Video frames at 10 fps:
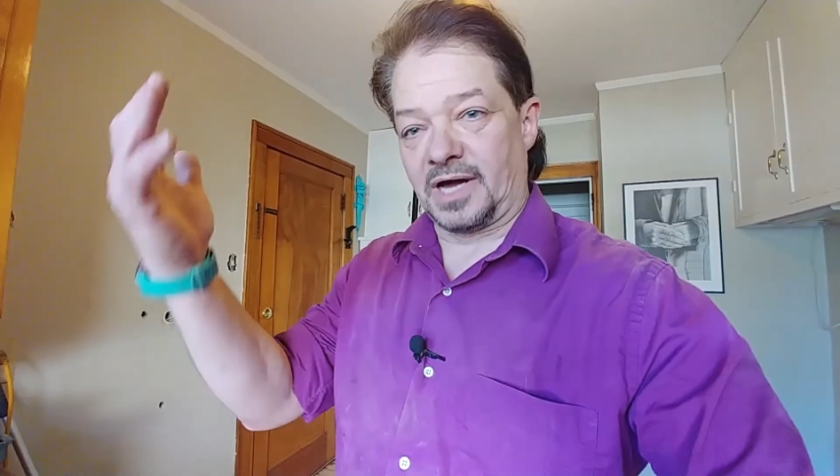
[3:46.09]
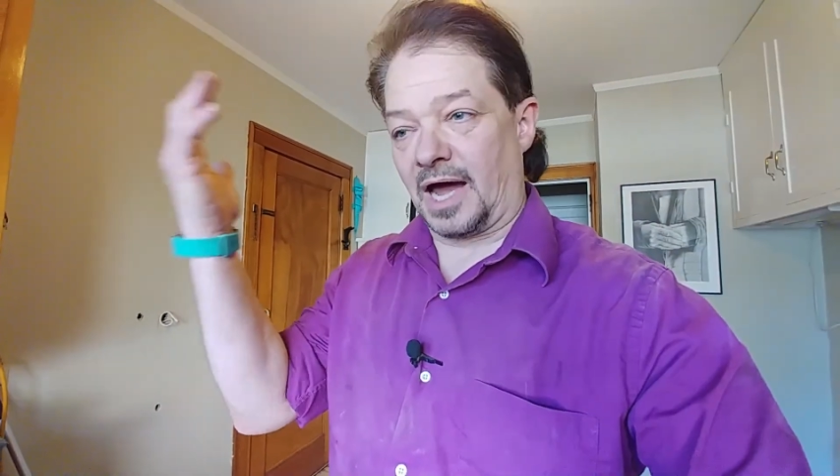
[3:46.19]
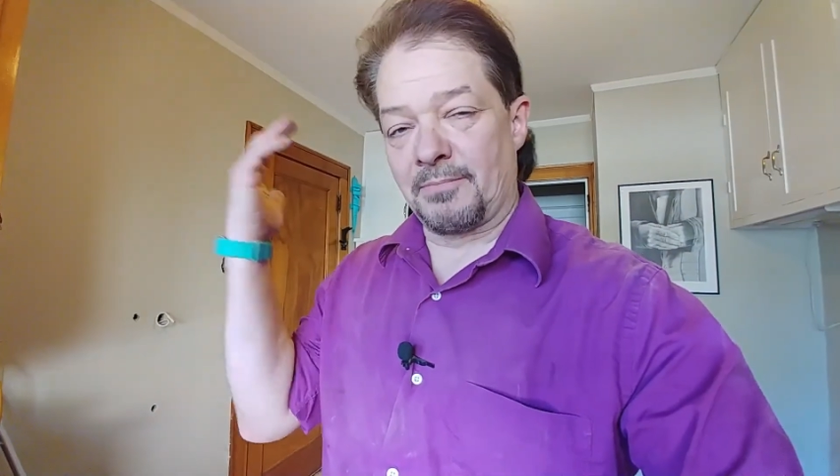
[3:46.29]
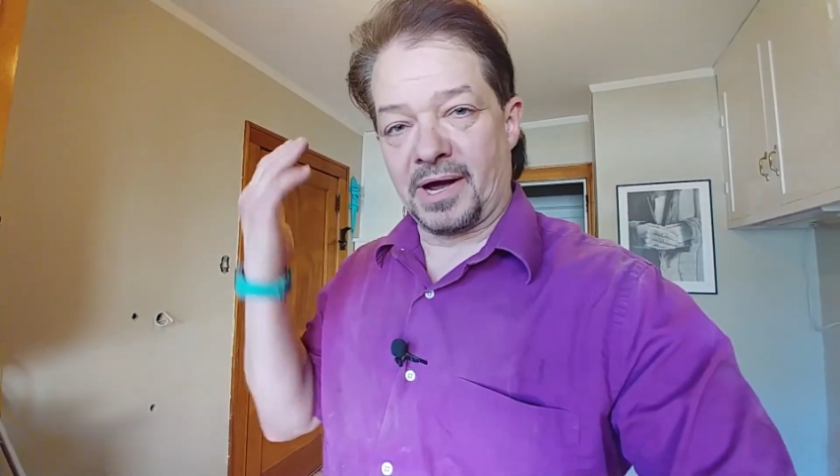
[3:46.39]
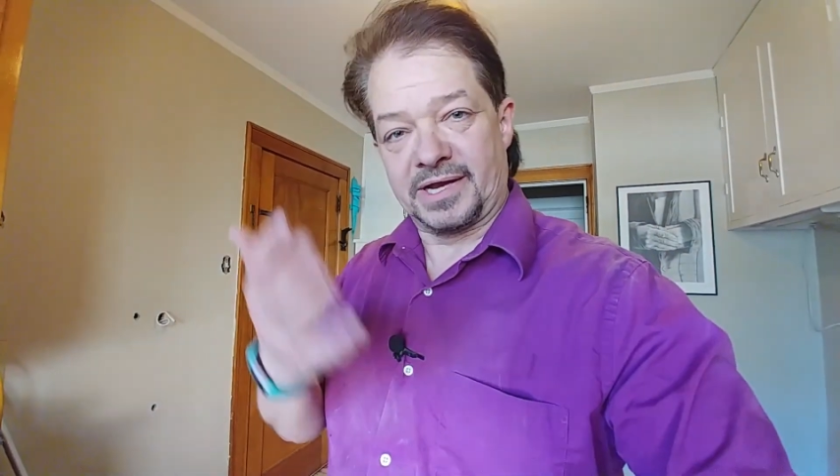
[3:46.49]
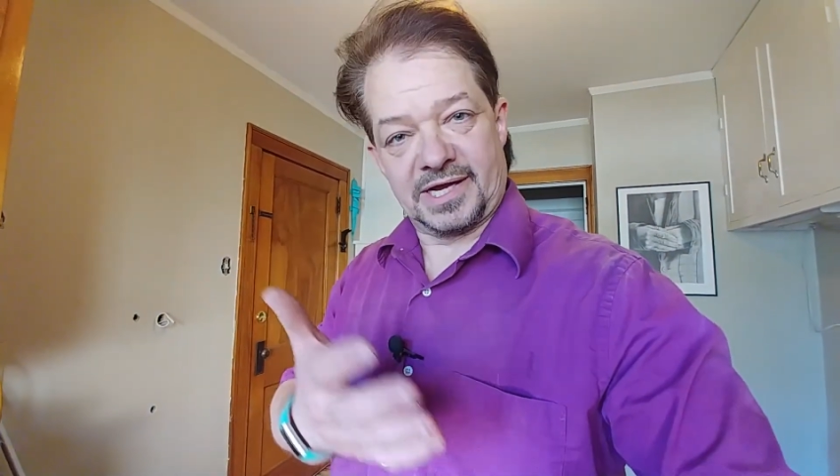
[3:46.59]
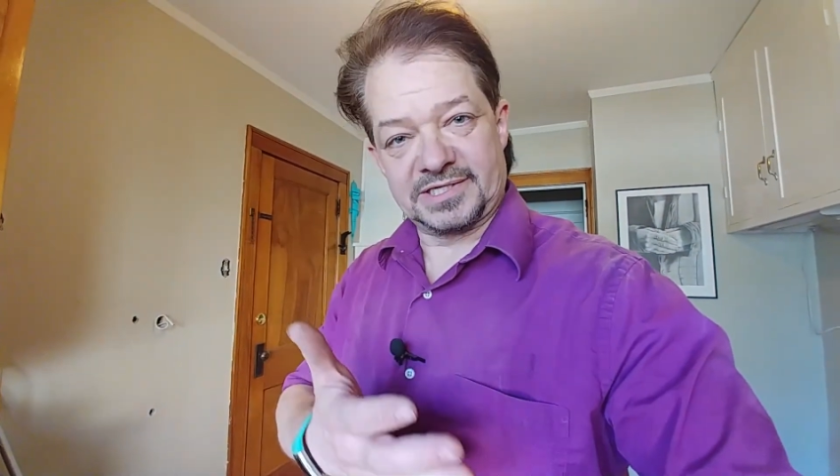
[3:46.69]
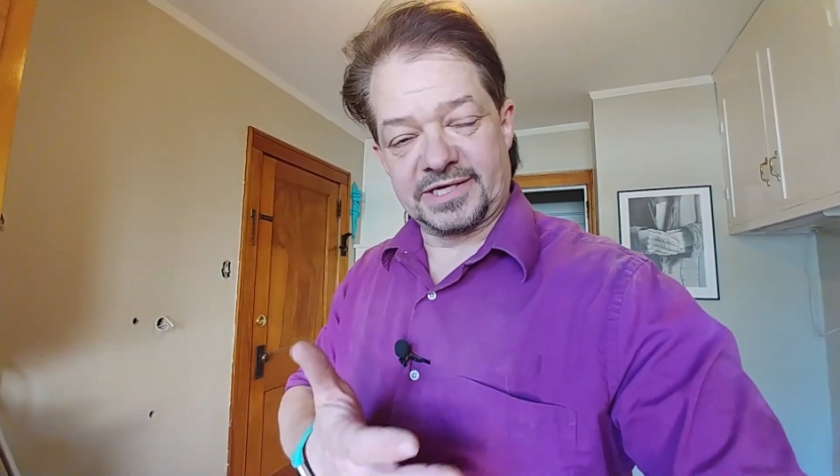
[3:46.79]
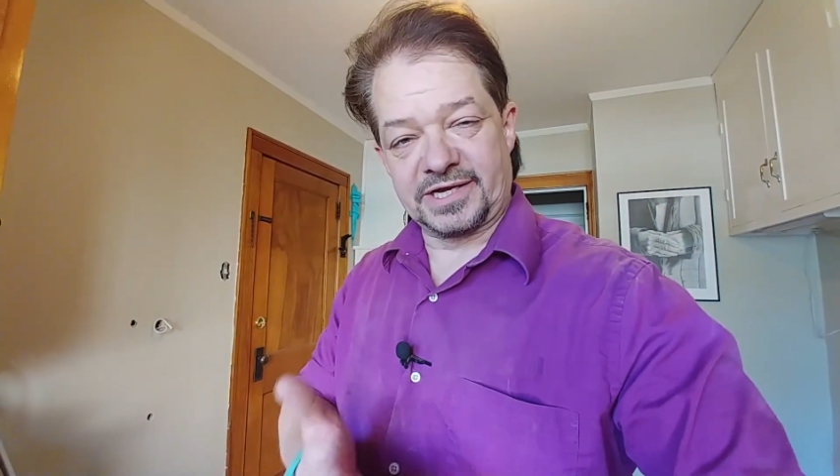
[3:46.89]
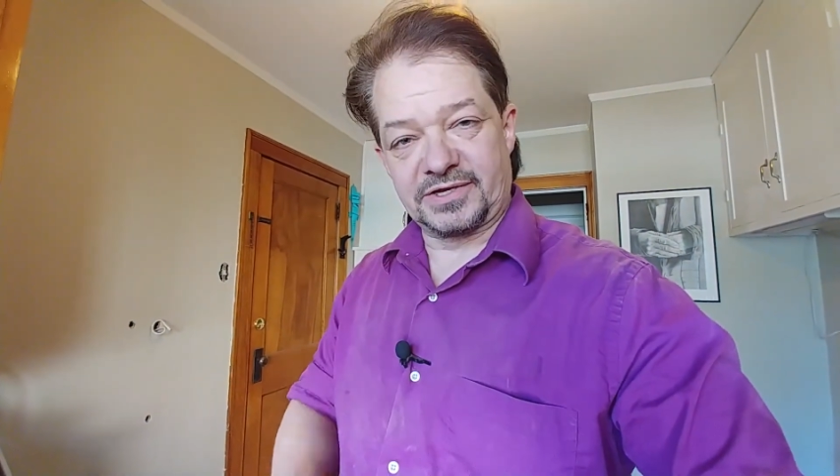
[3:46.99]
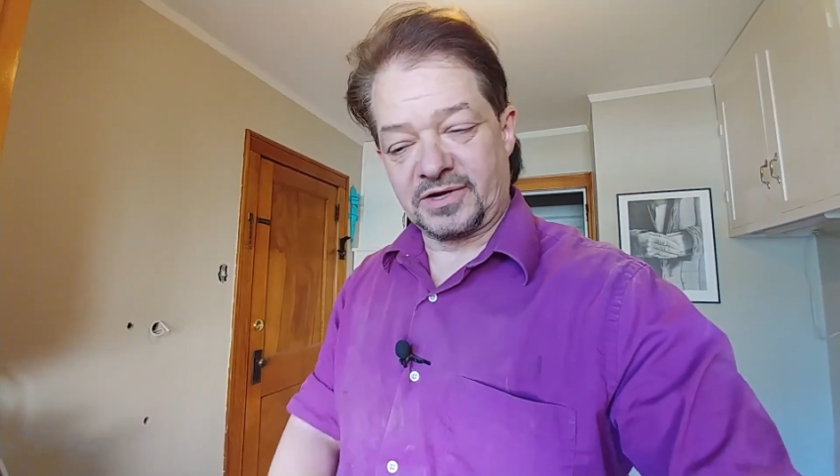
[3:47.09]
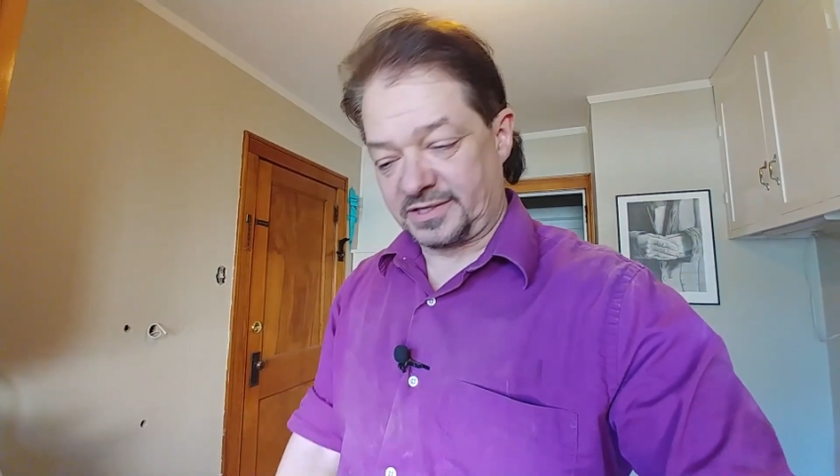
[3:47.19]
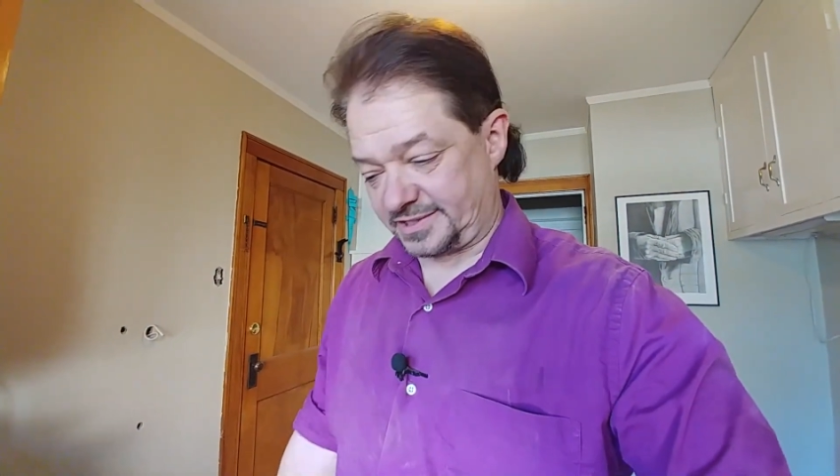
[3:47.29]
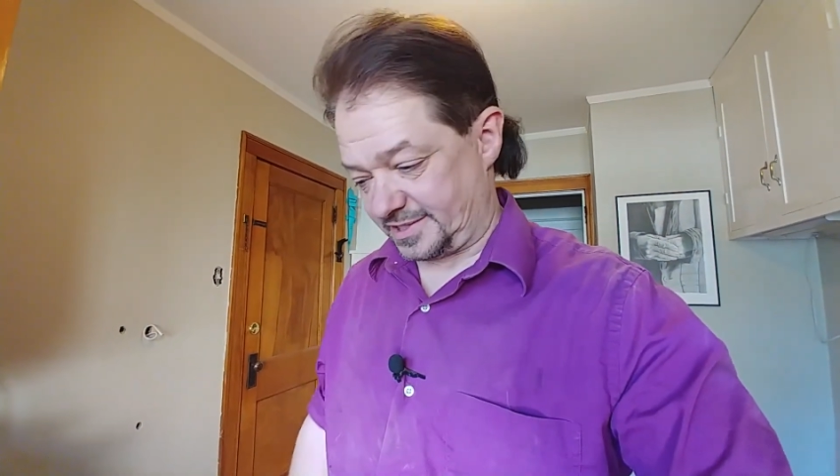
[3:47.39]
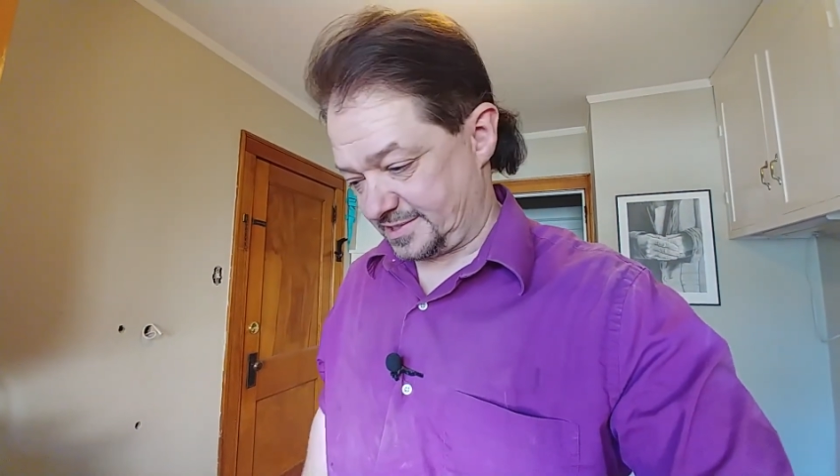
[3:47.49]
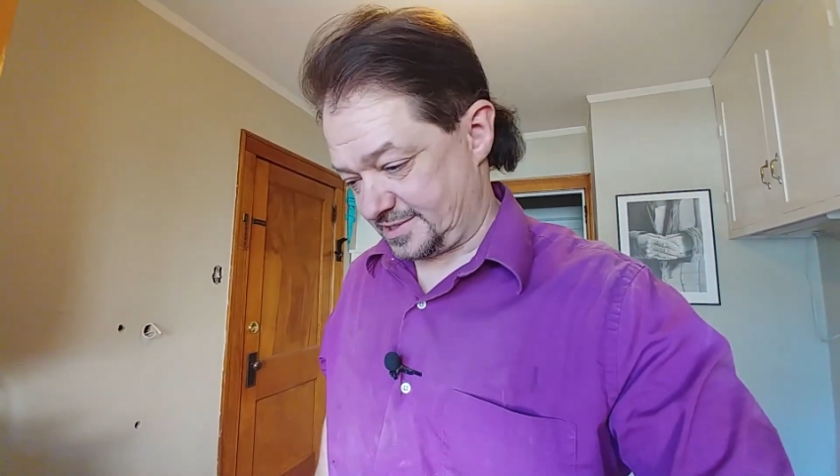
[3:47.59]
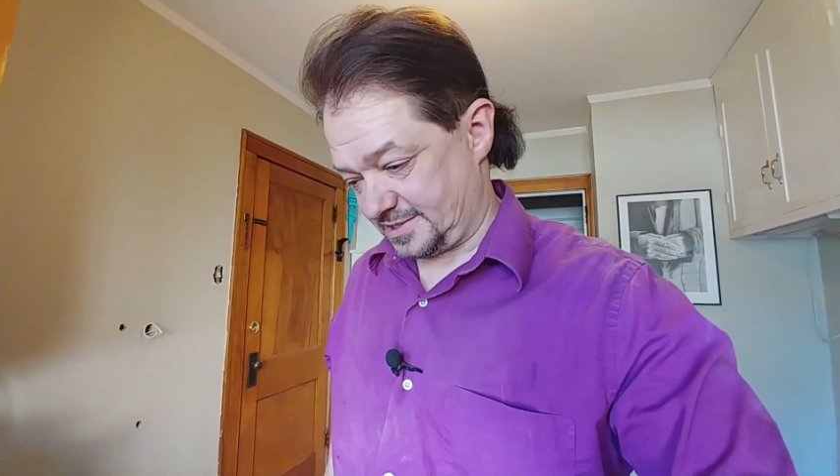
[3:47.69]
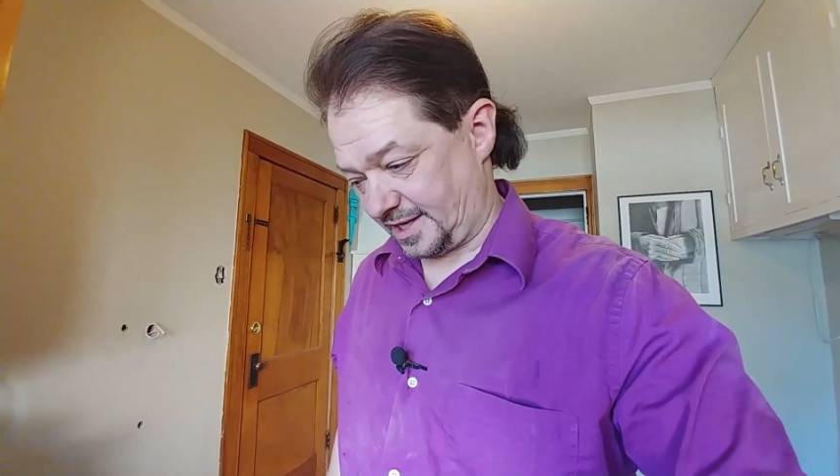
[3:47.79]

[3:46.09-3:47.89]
I might actually get good at this,